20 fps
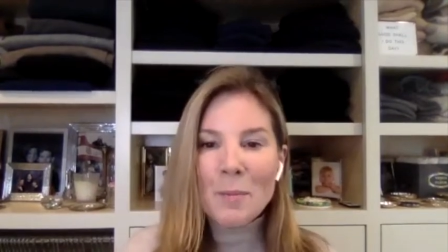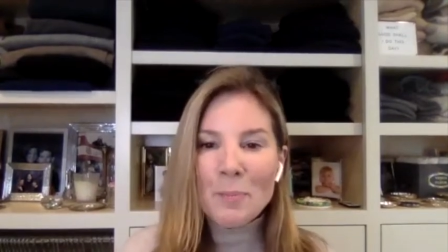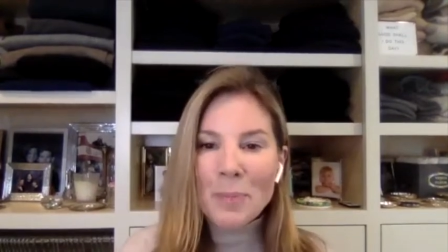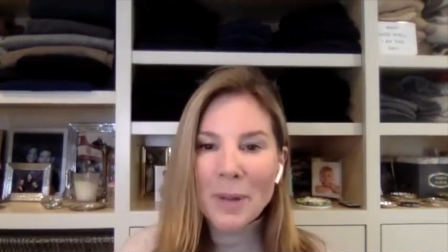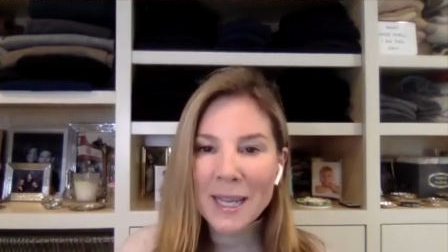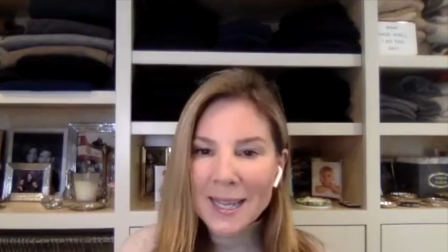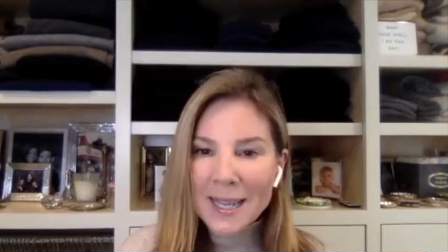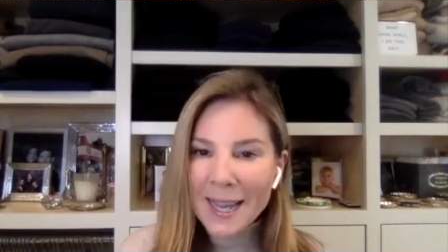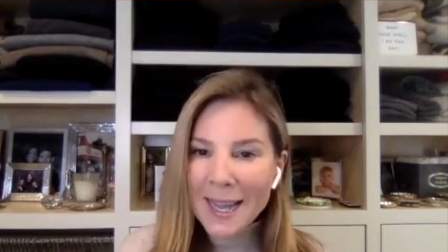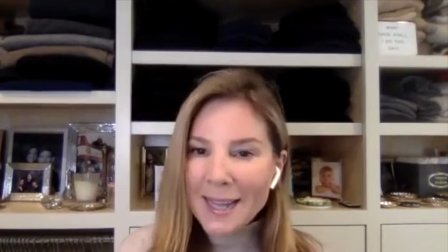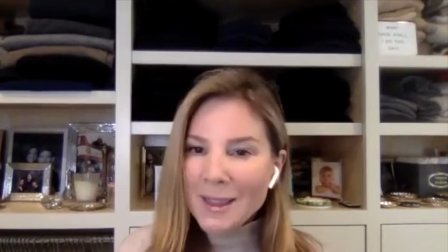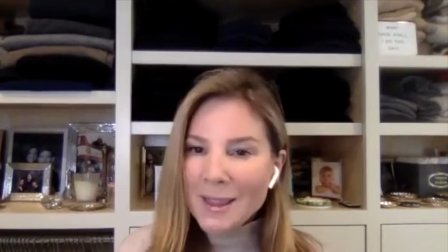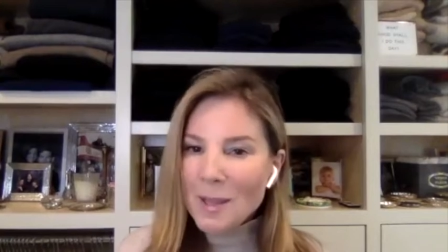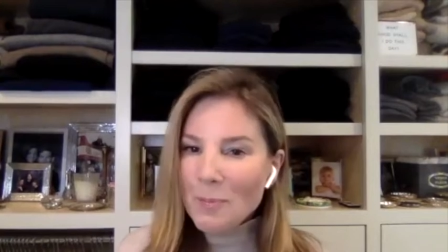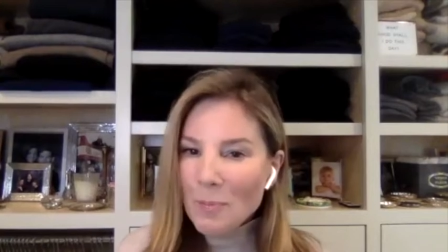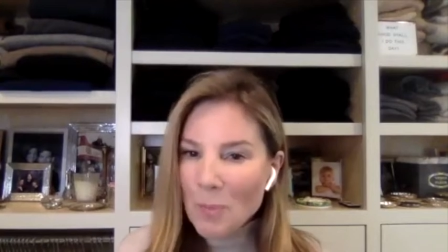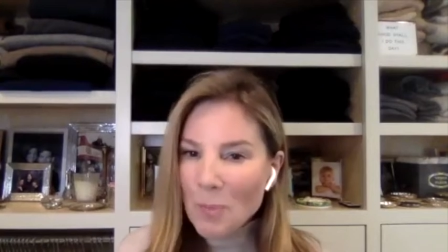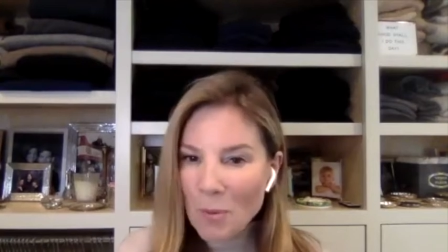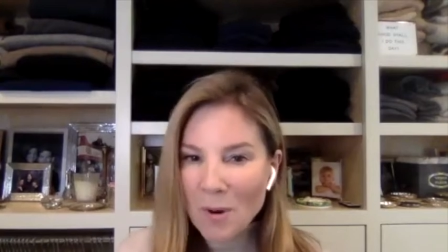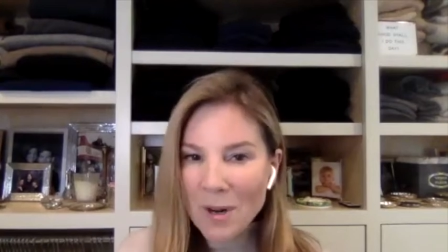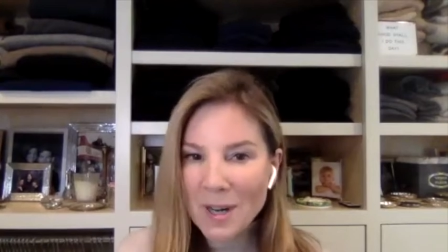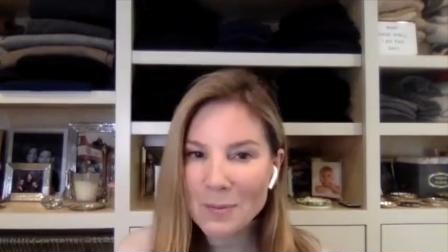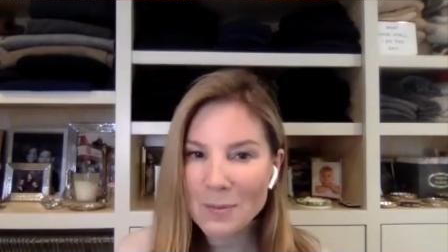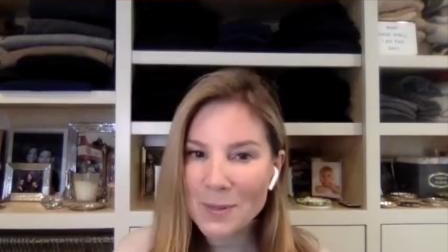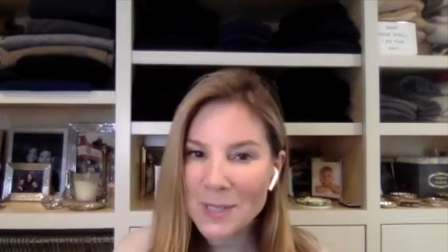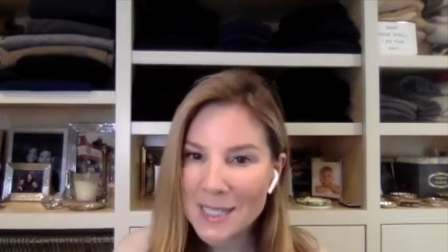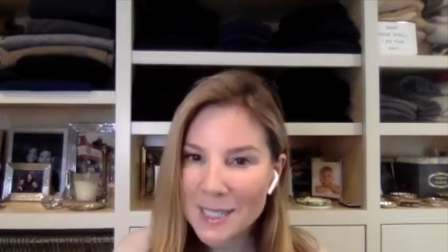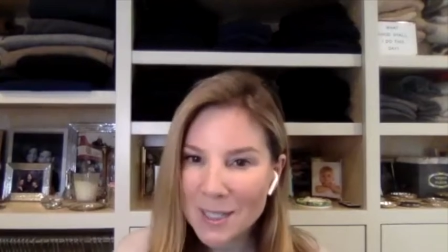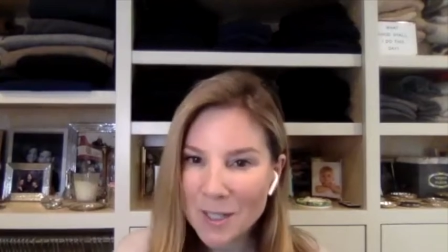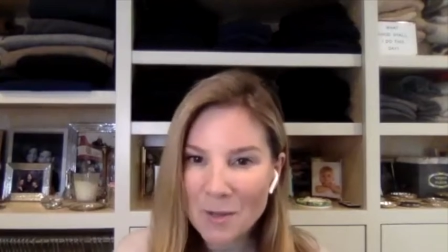But yet the board
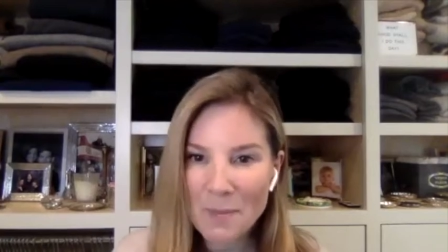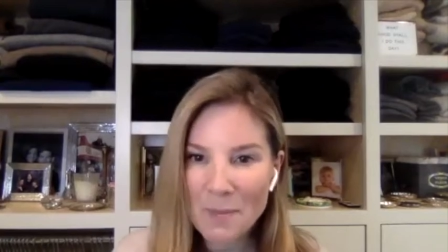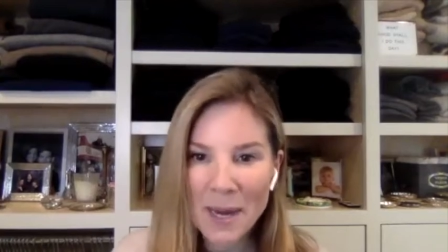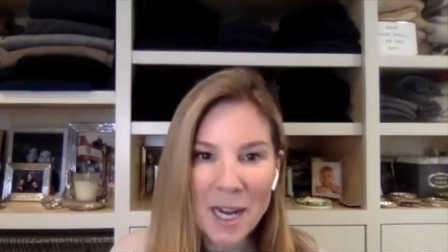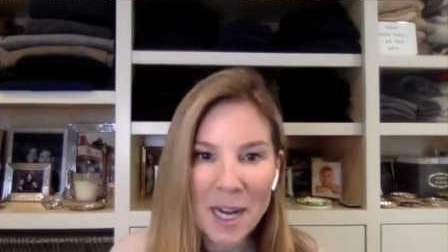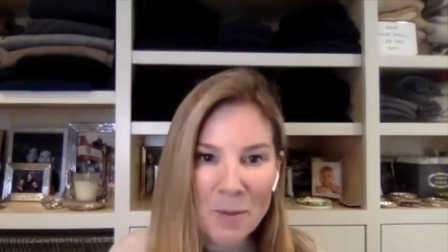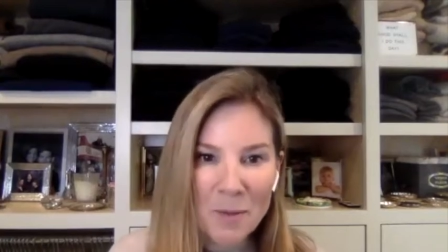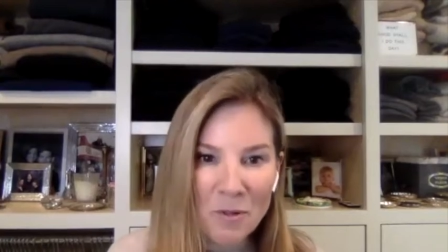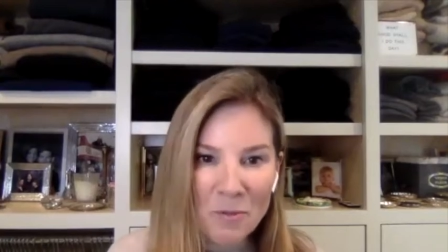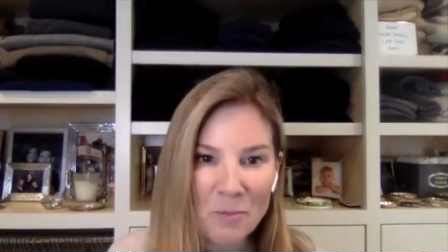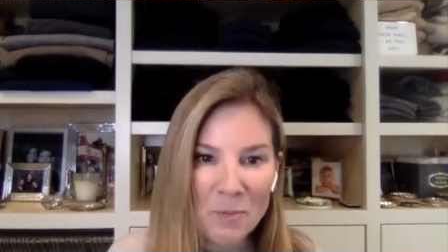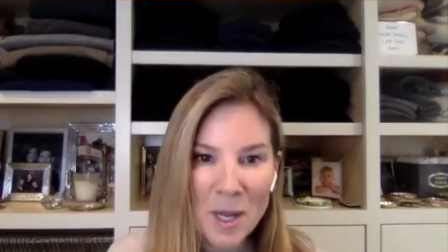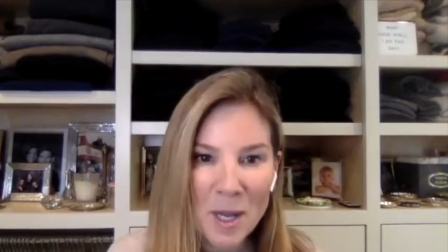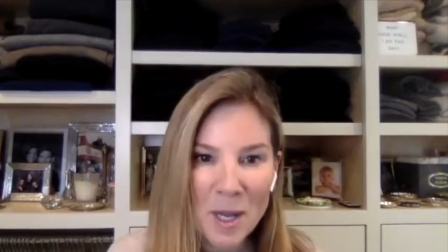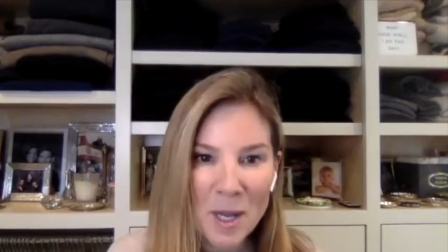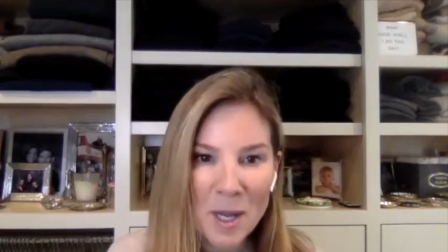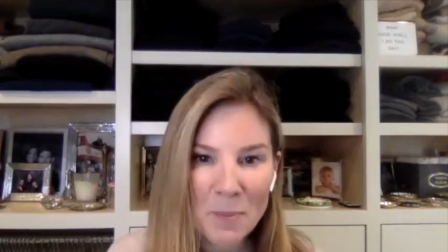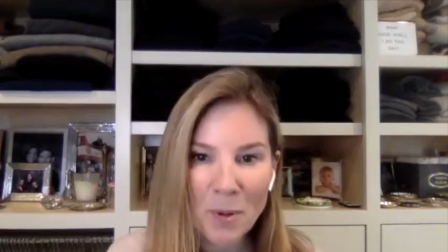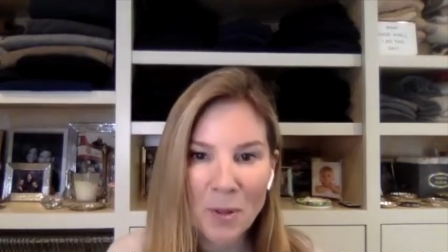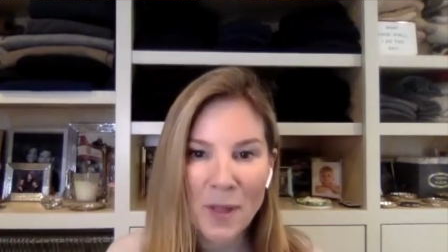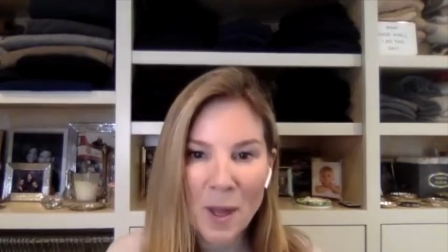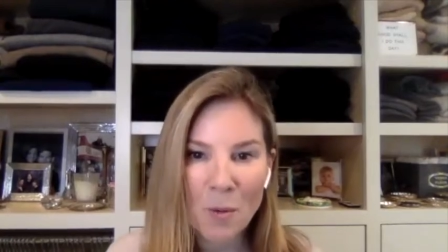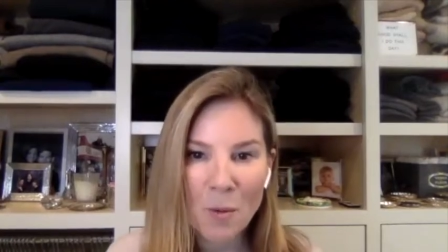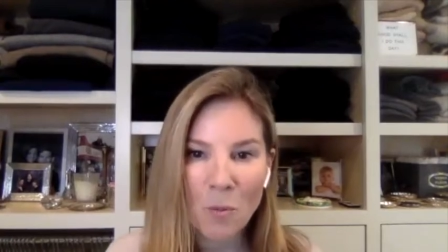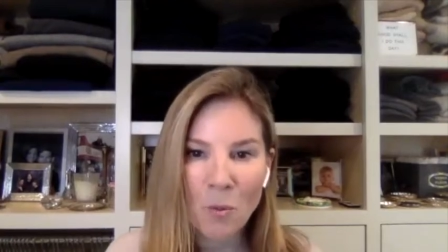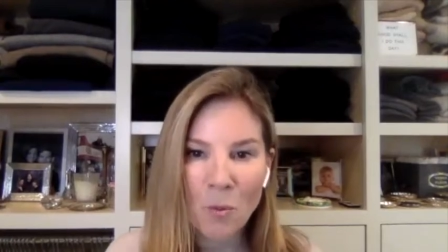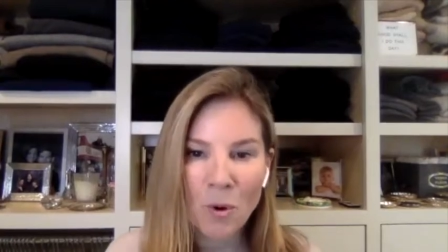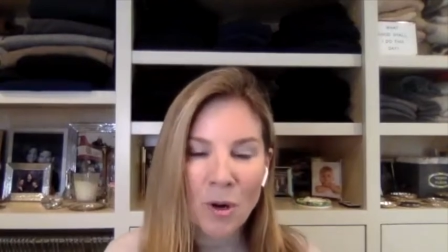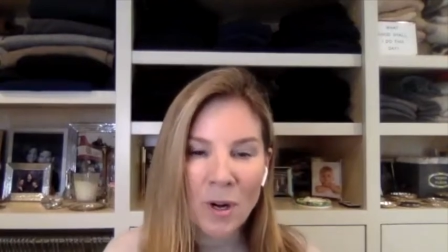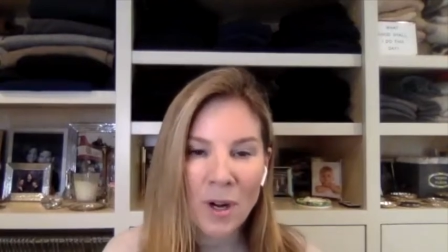was still made up of people
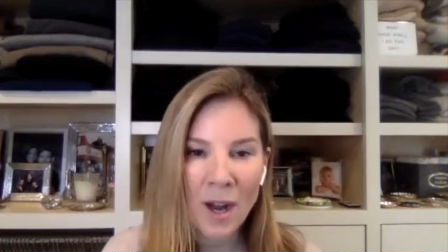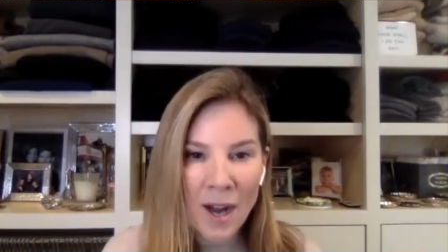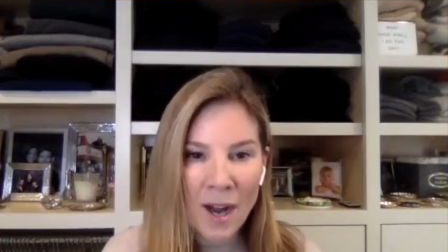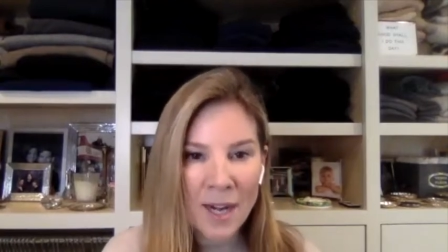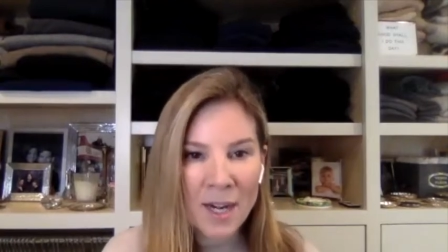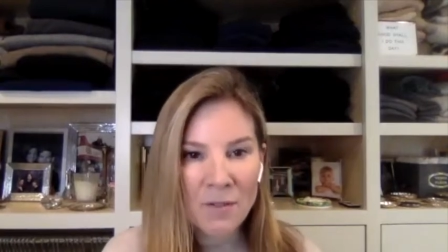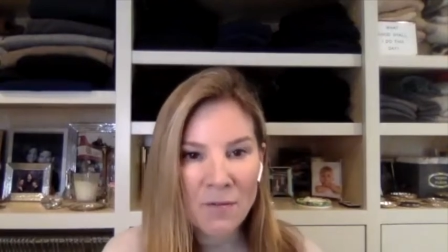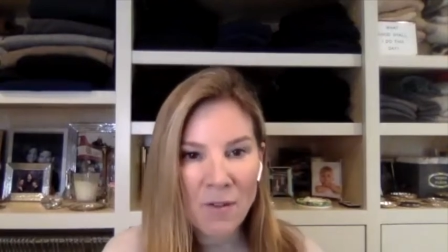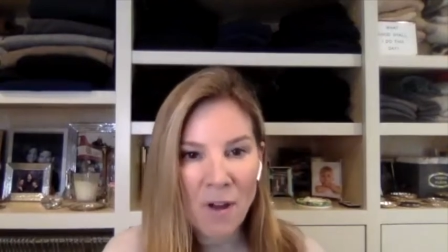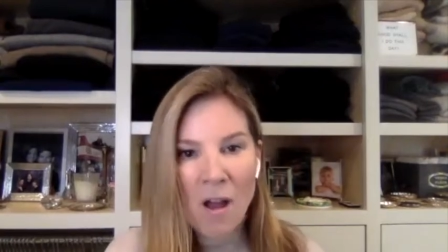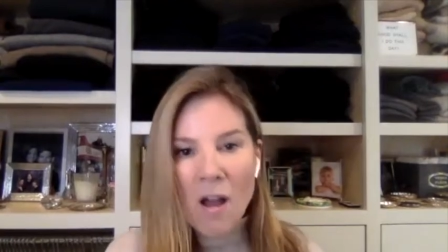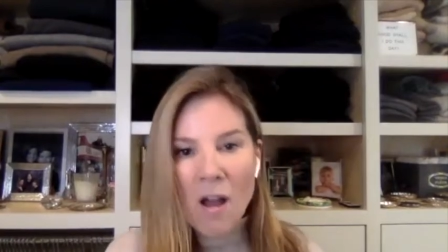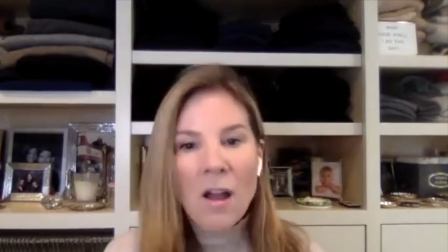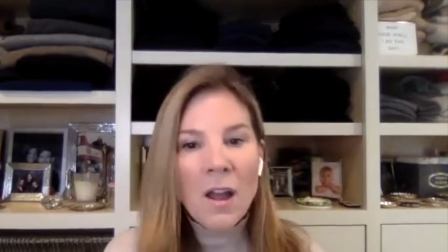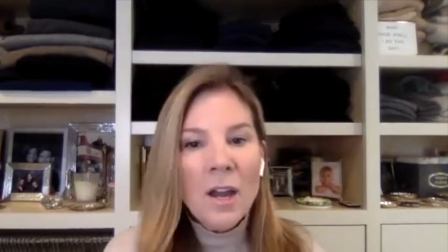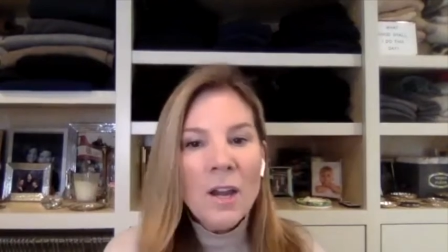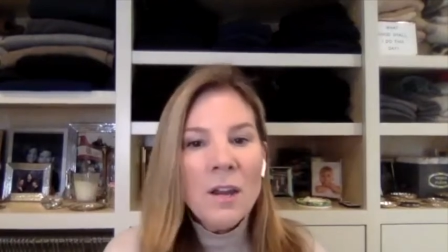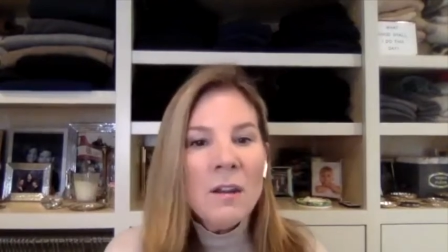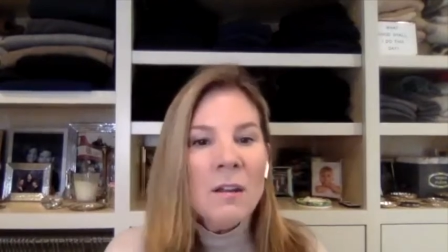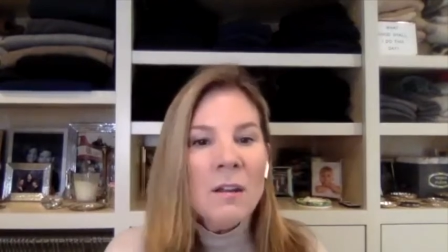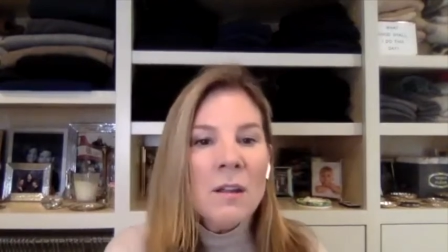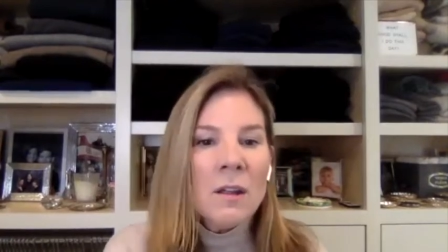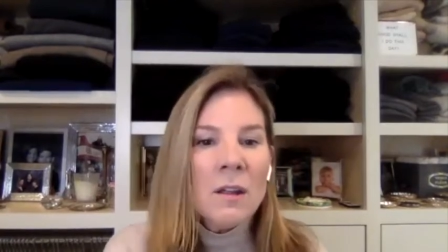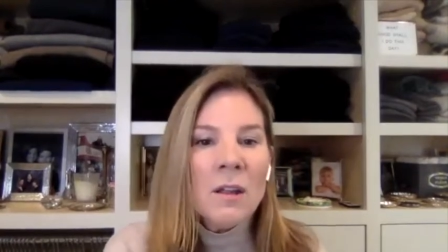that were kind of on